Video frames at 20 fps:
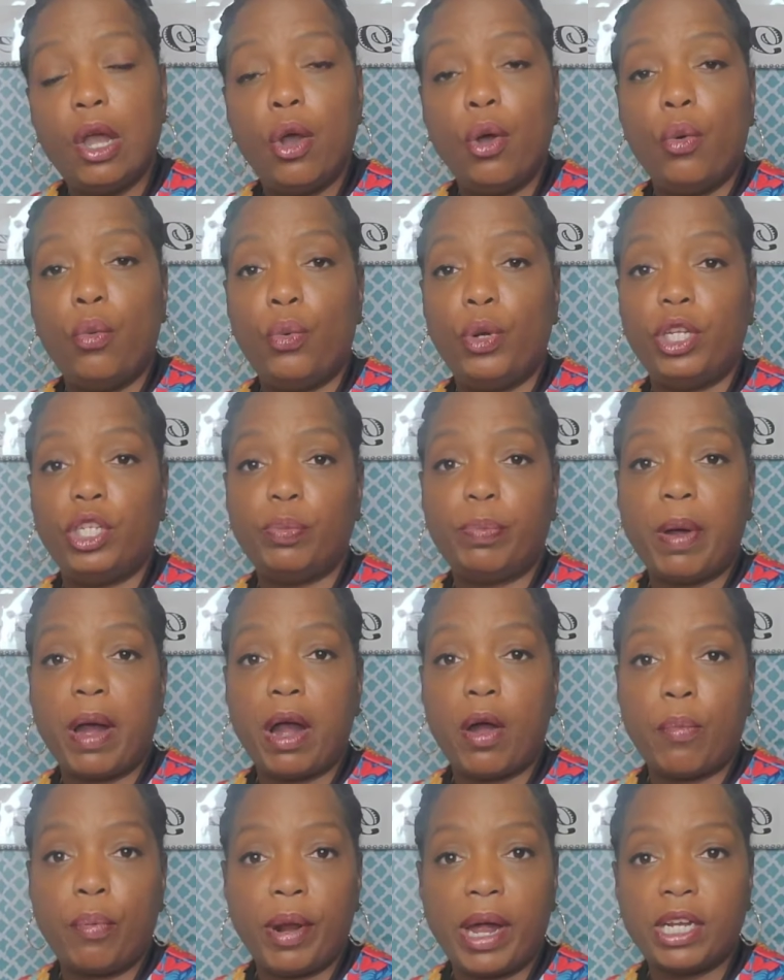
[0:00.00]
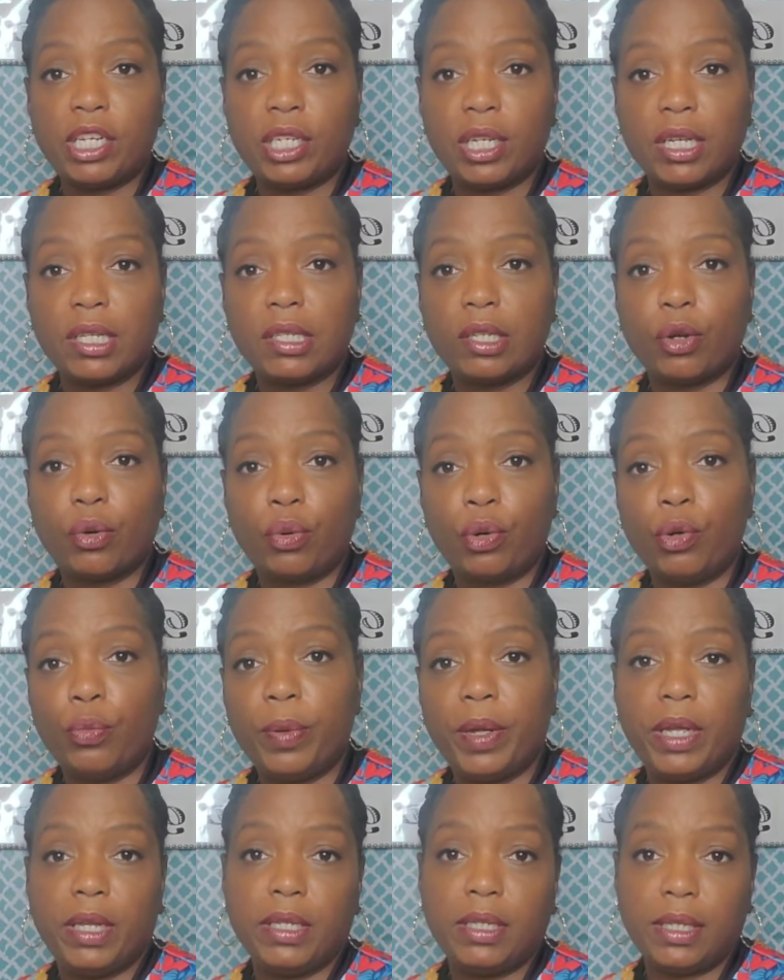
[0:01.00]
which Power Projects Group
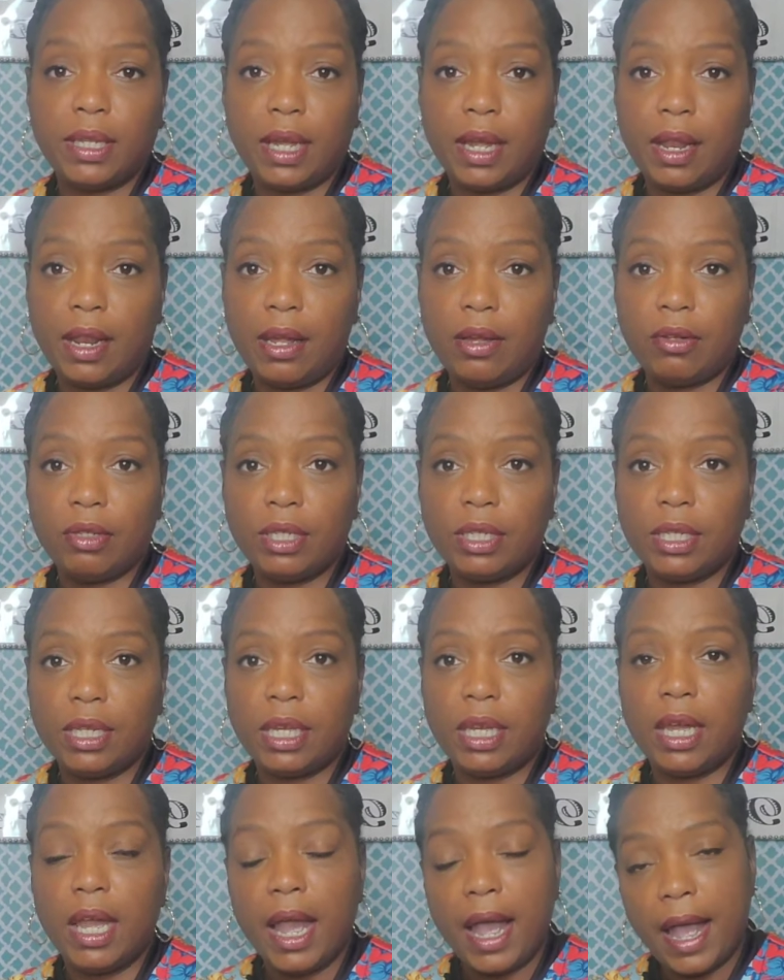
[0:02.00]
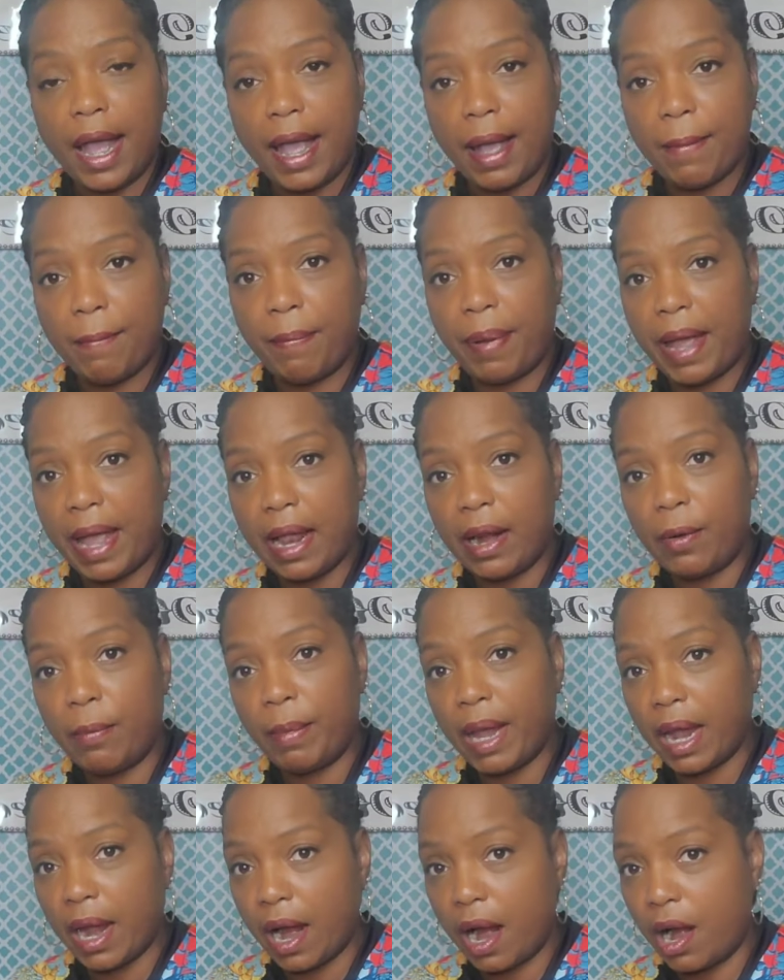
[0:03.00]
is the LLC, and Paler
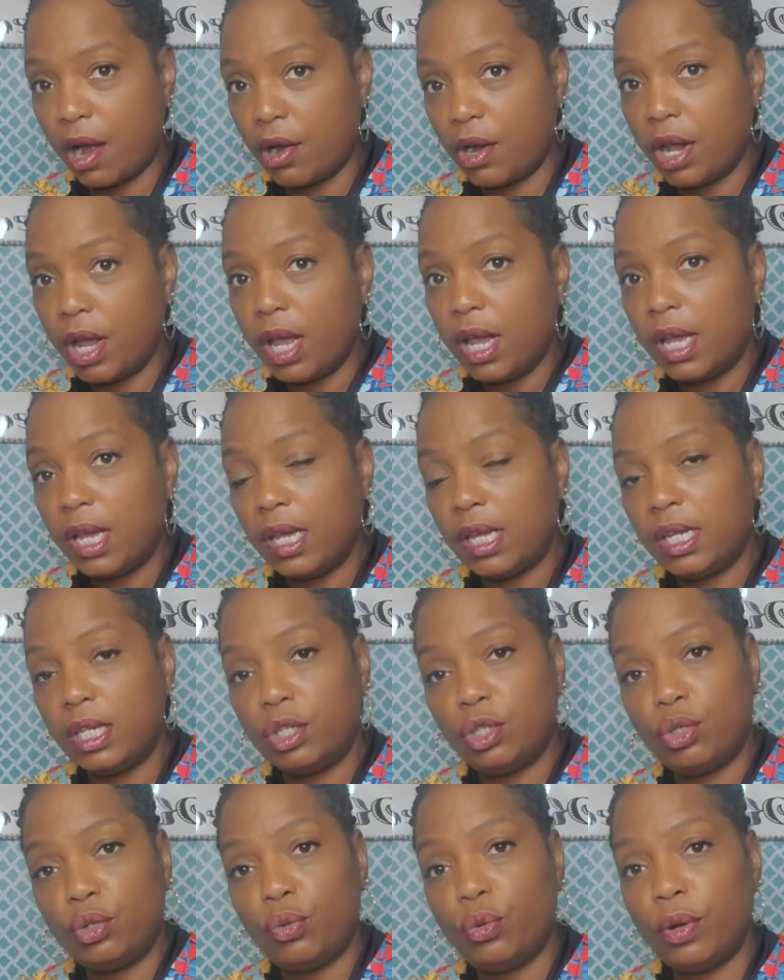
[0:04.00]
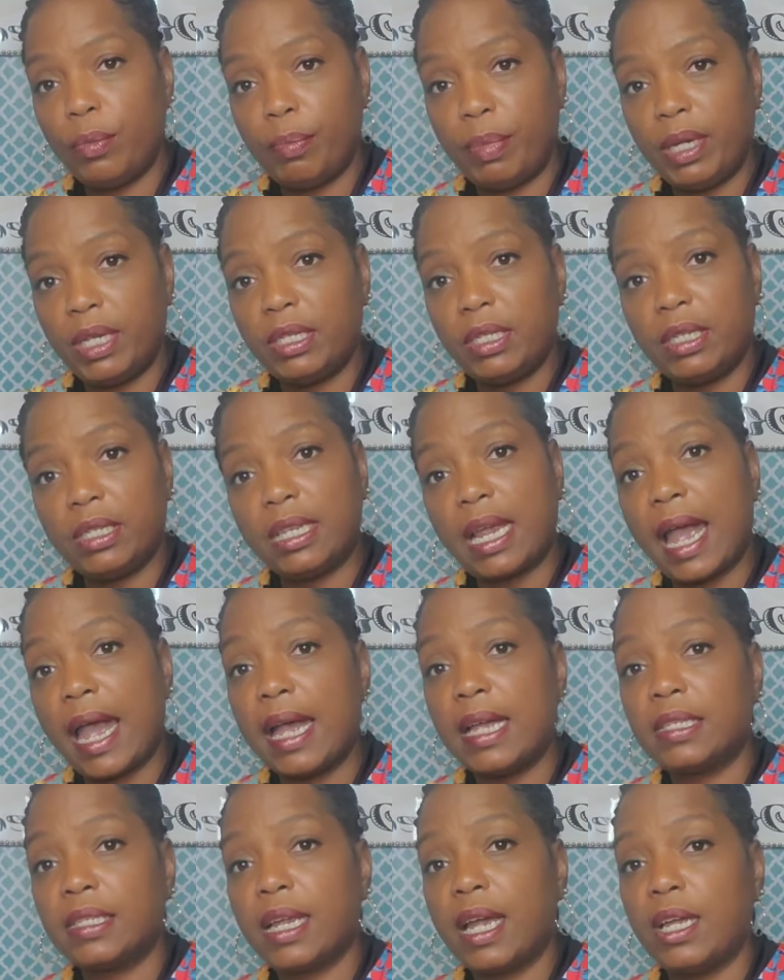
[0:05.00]
Made Art is doing business
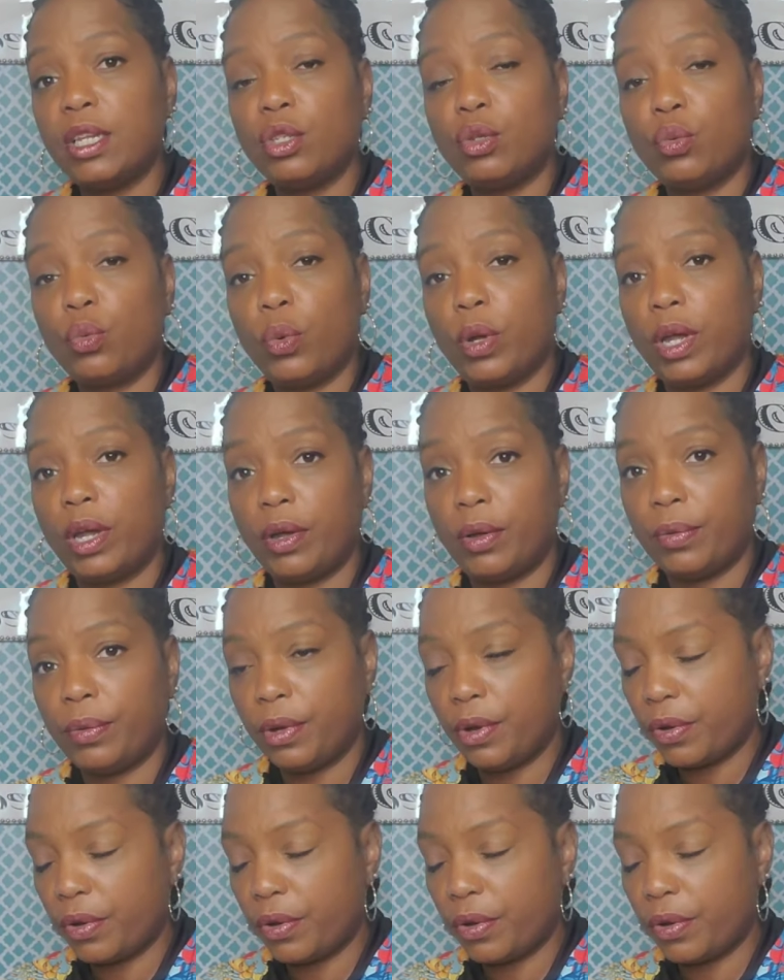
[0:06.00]
as well.